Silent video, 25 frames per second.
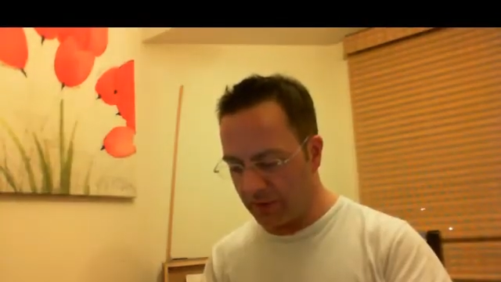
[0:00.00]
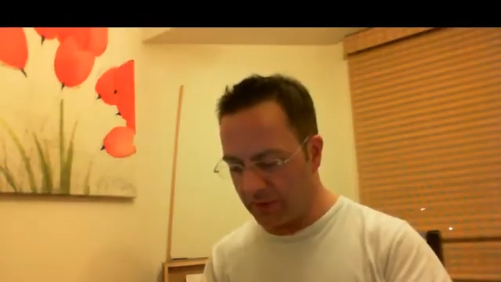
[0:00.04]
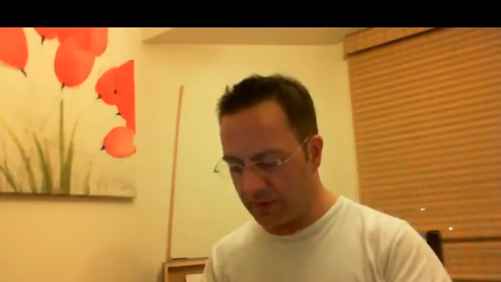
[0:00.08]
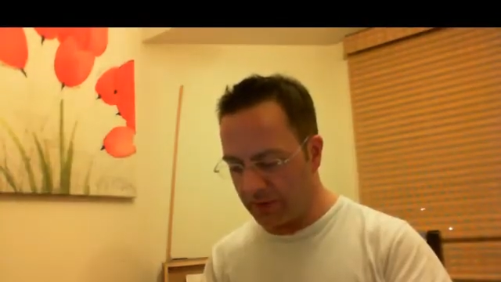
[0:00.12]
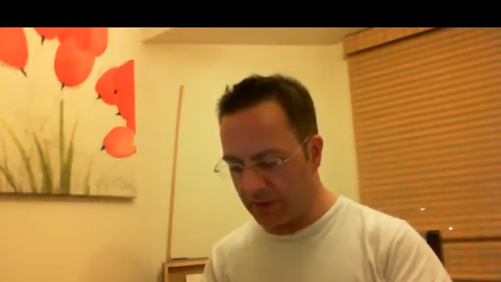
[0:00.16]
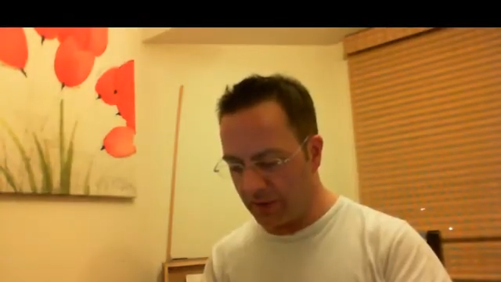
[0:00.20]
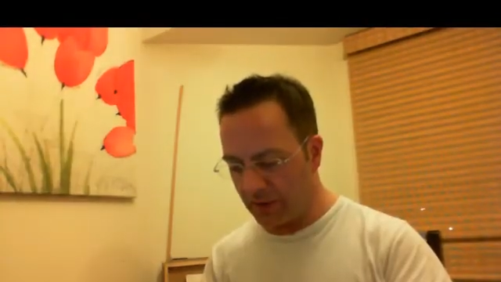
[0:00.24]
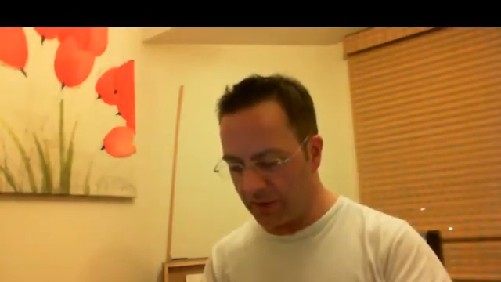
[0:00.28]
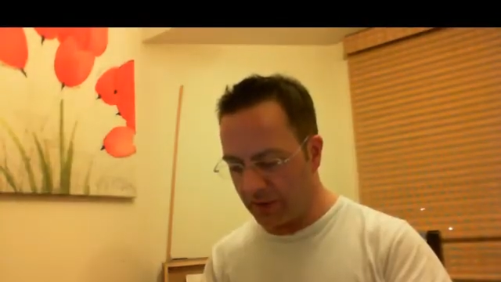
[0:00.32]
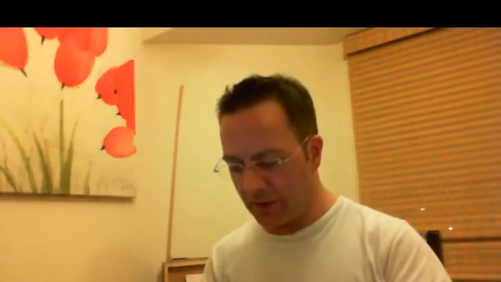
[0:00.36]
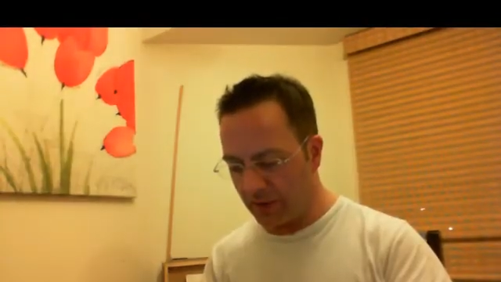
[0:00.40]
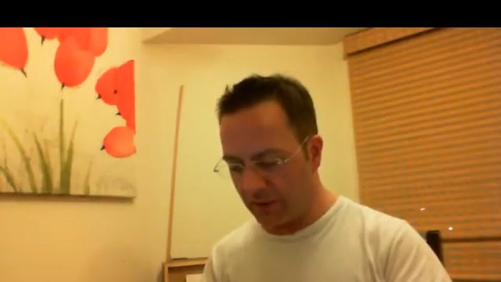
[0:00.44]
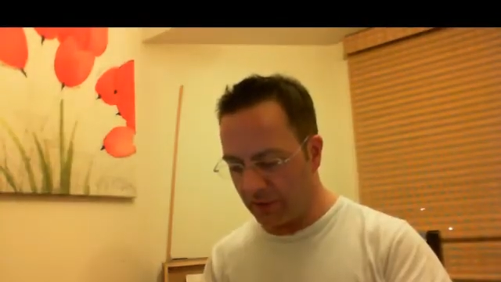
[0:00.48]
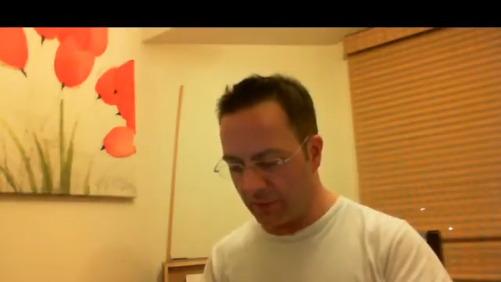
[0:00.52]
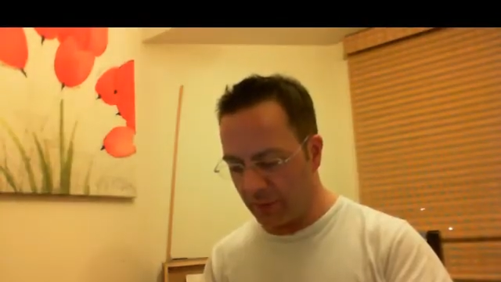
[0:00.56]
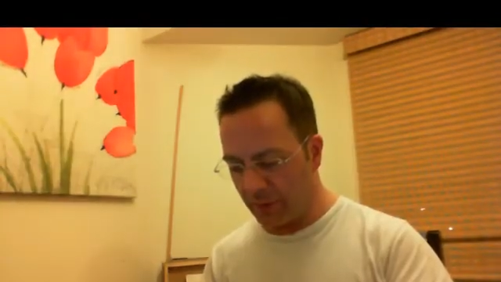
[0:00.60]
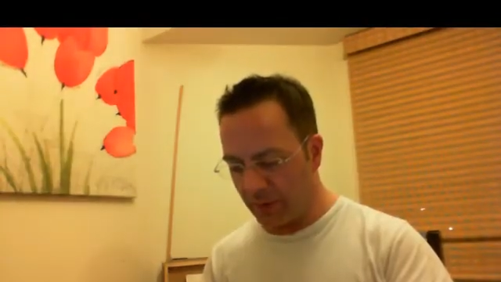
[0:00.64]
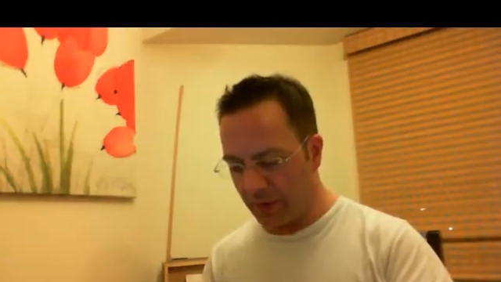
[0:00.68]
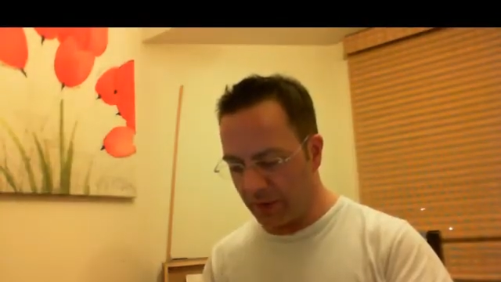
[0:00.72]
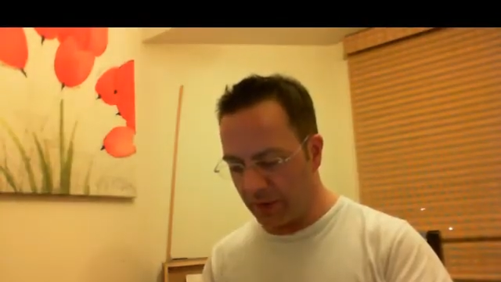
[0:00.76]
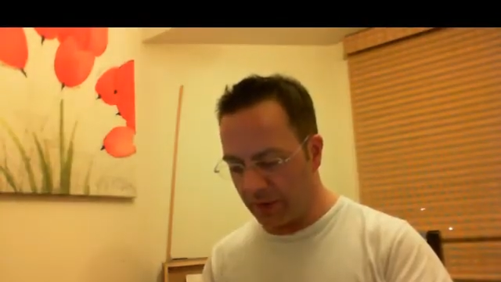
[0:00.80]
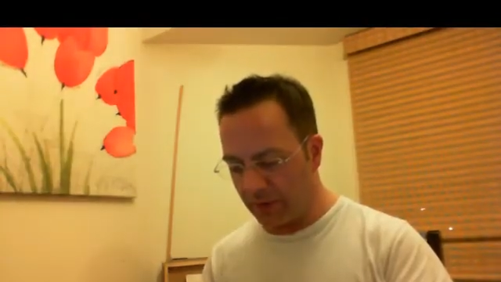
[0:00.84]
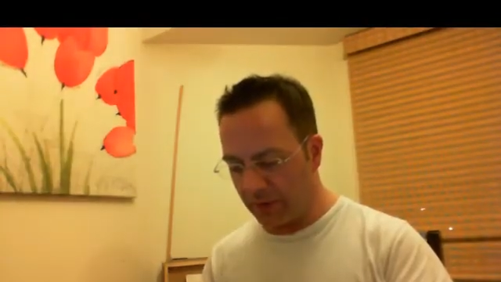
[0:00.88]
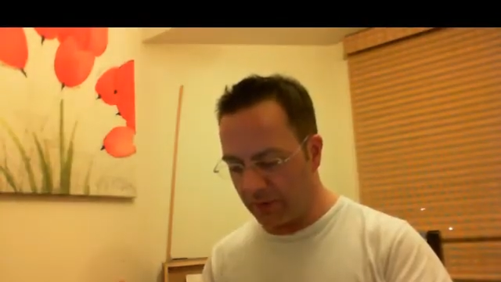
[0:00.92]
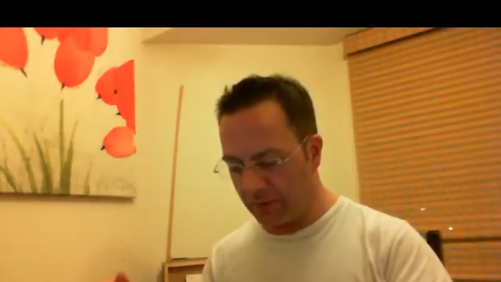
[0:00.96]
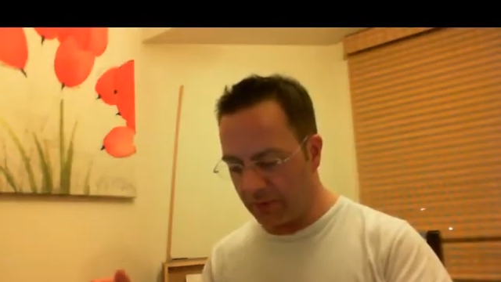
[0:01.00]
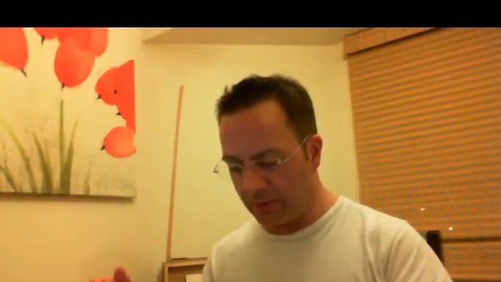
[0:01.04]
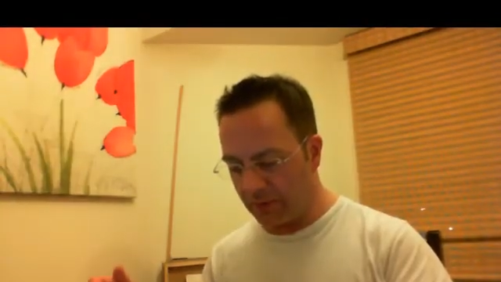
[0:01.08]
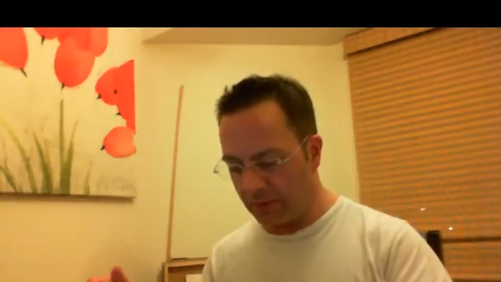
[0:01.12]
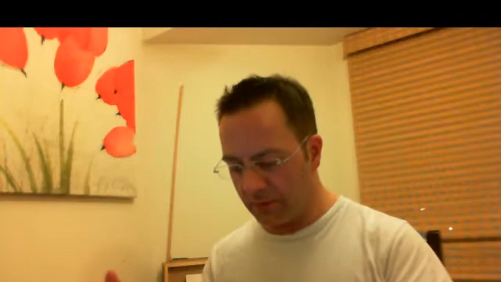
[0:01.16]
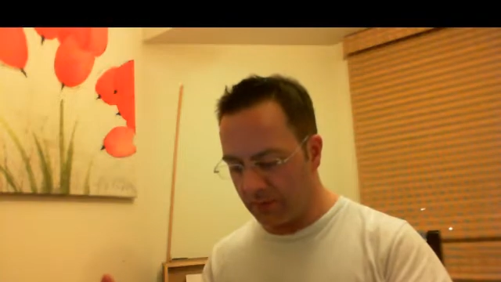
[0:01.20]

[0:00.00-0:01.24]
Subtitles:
CIA have been in